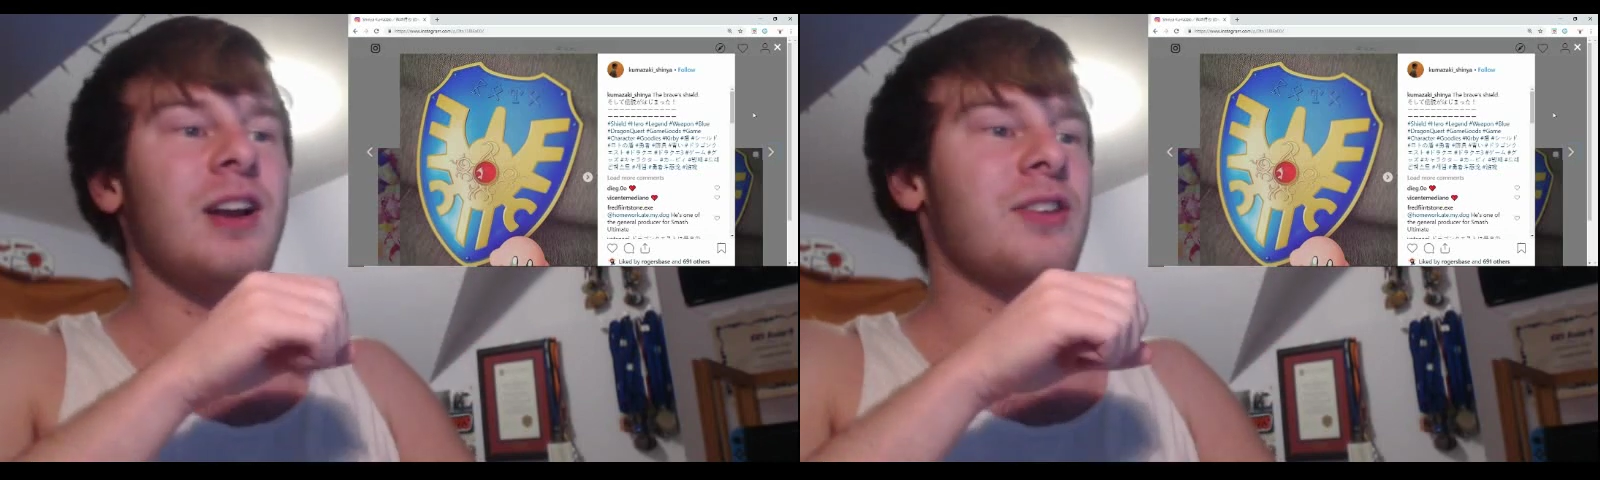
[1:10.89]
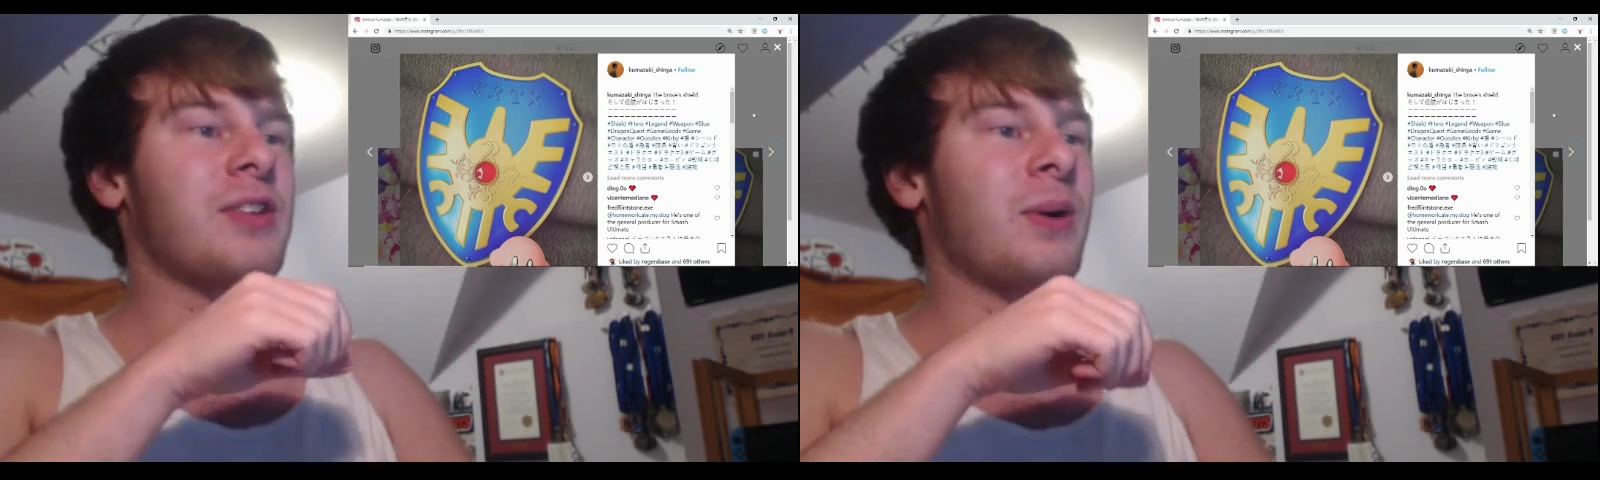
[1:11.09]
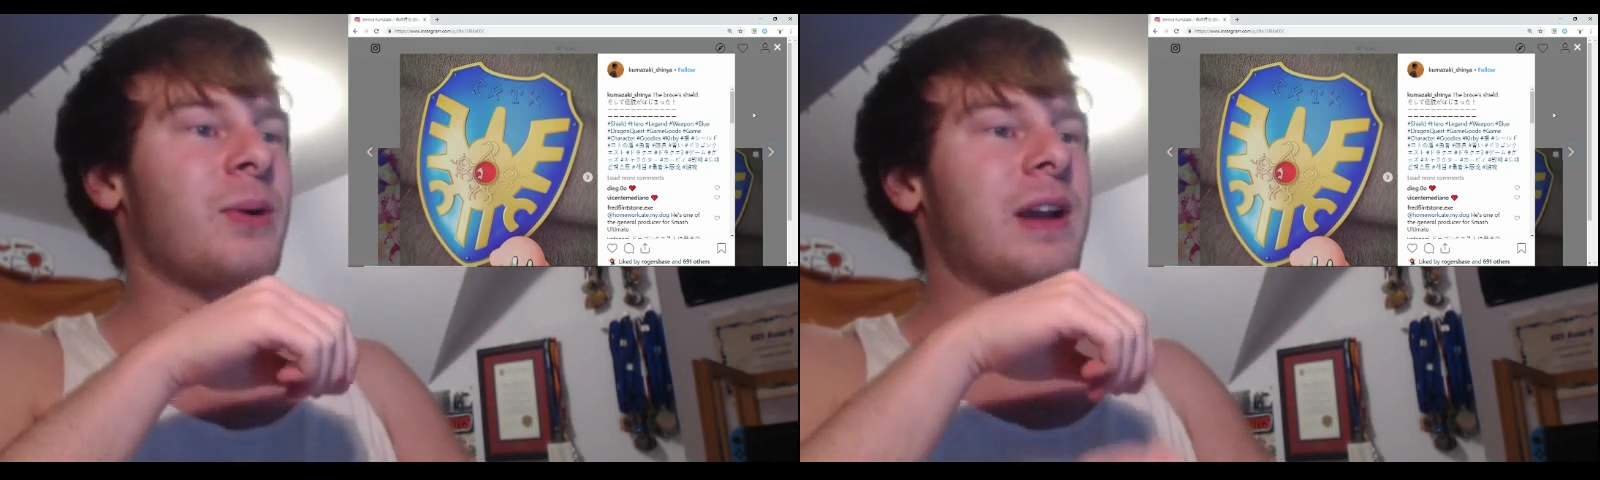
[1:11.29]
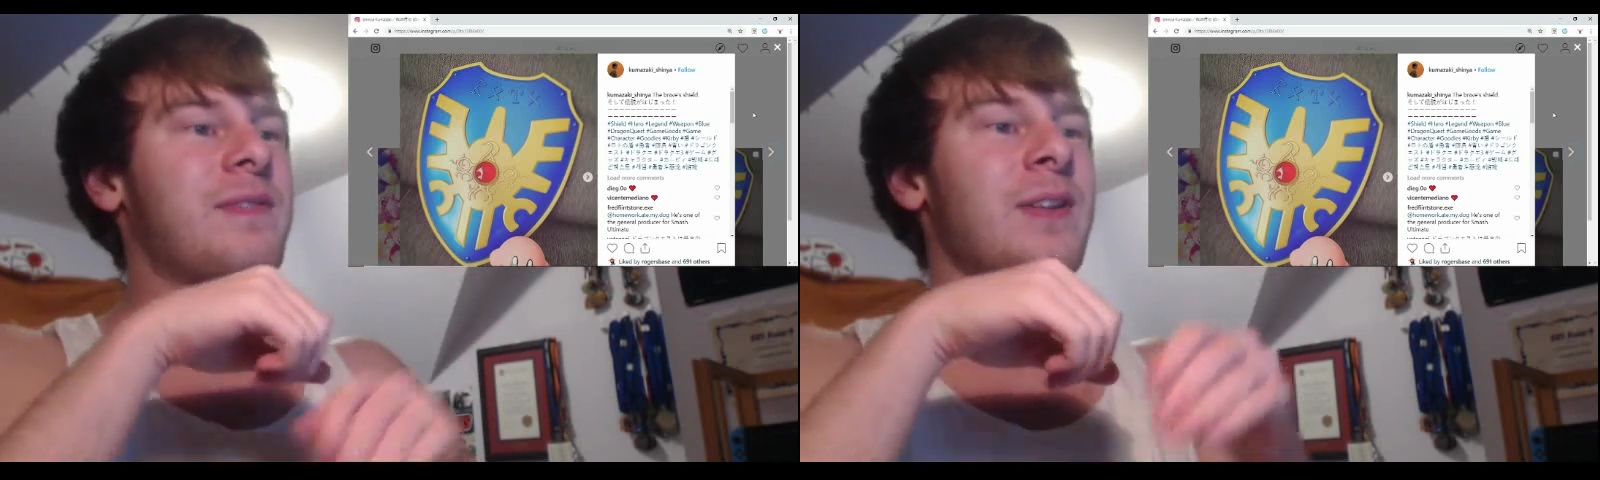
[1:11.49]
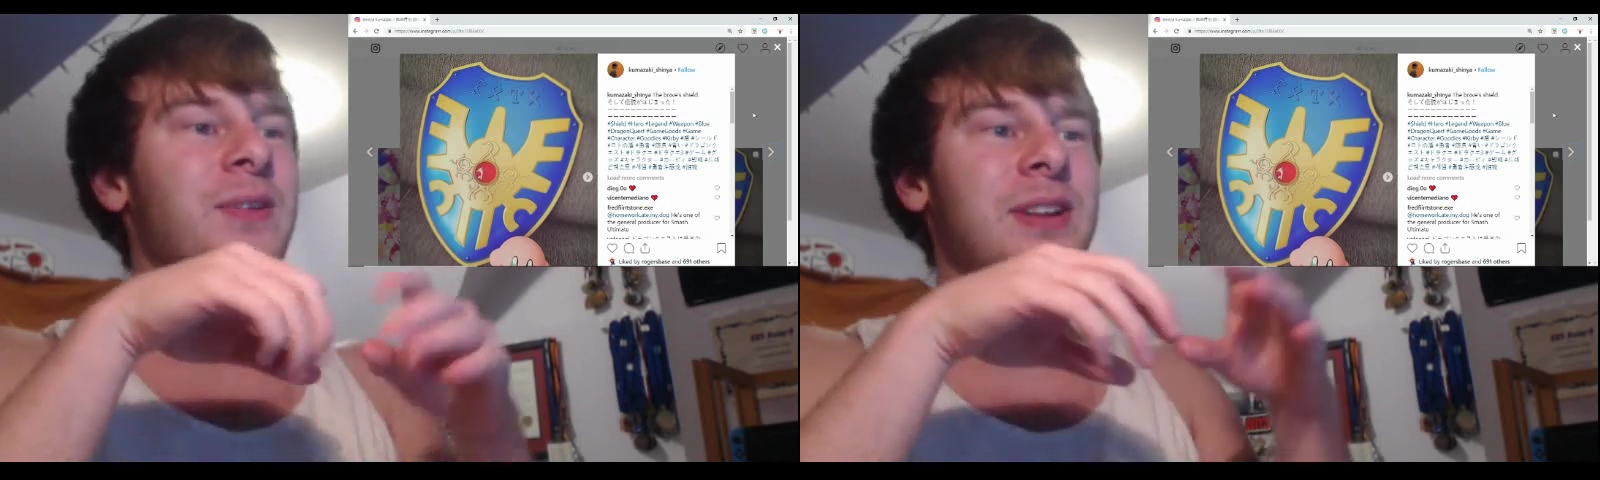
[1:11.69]
So it
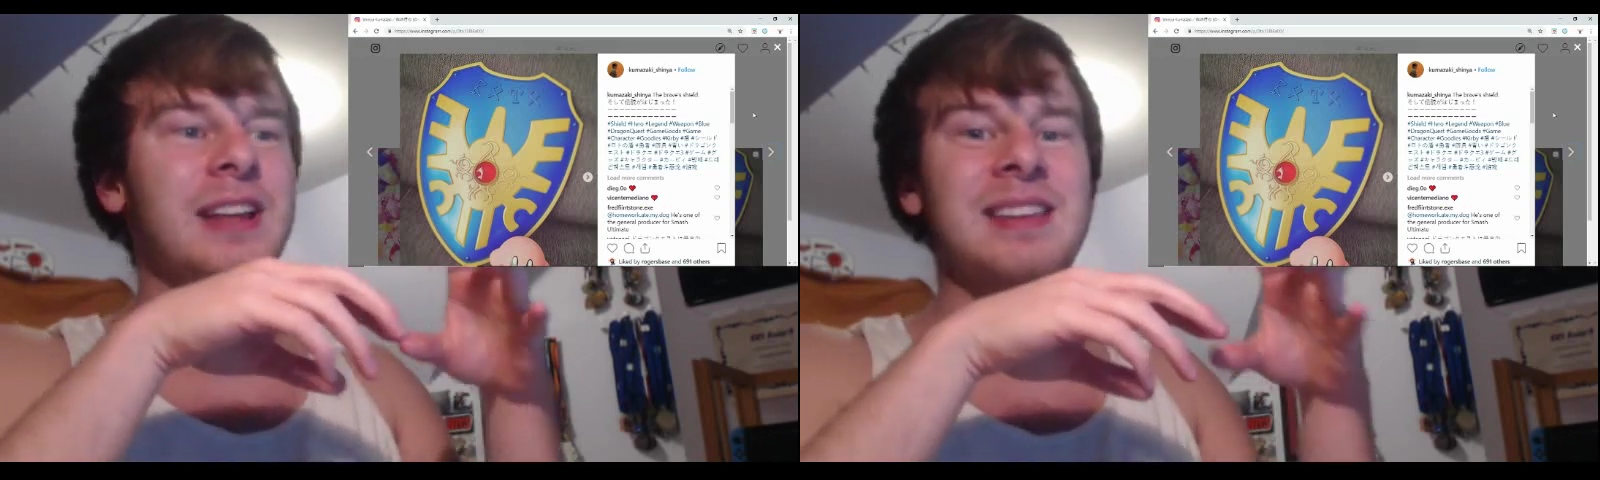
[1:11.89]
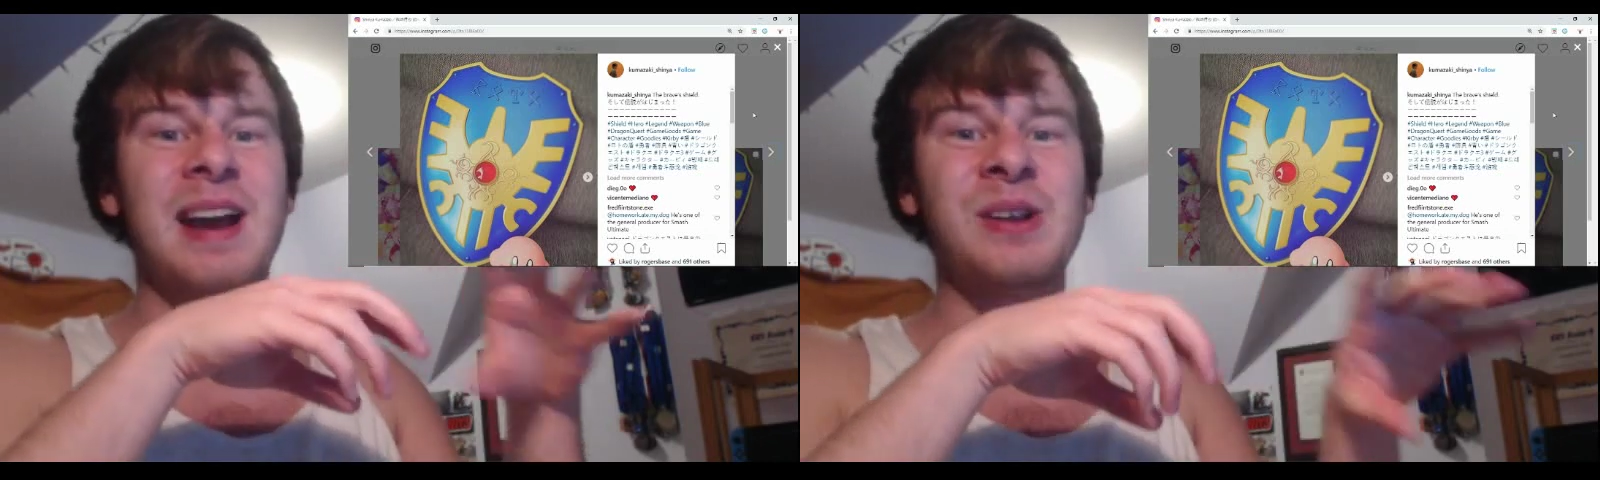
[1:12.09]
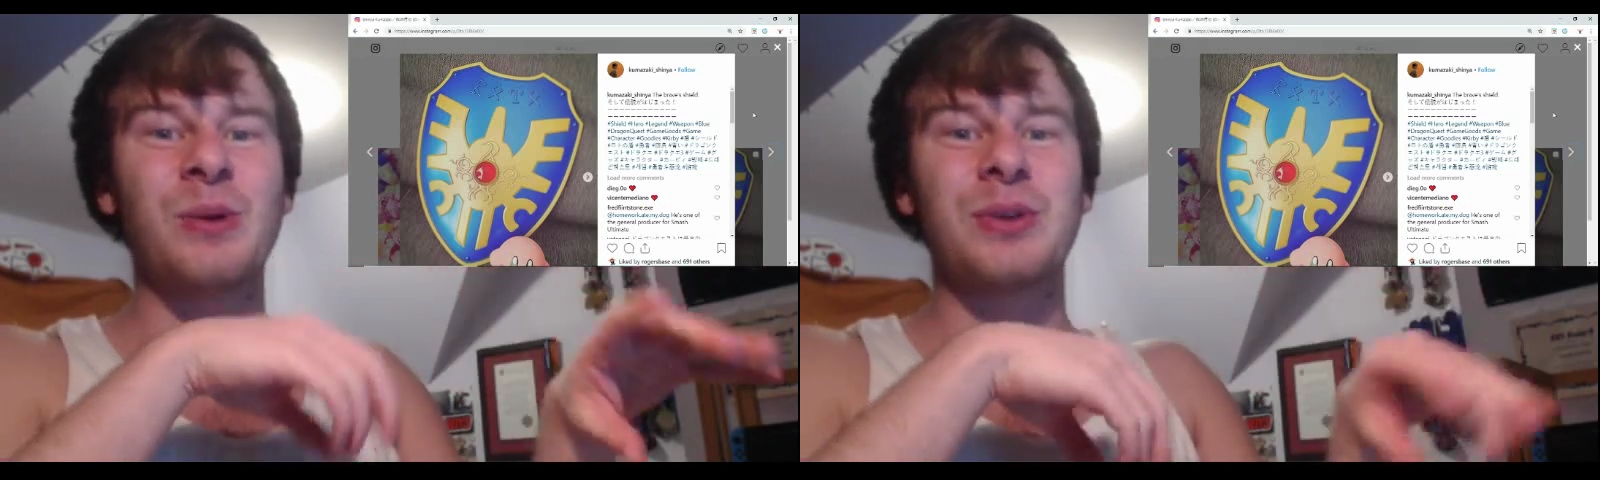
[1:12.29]
feels like Nintendo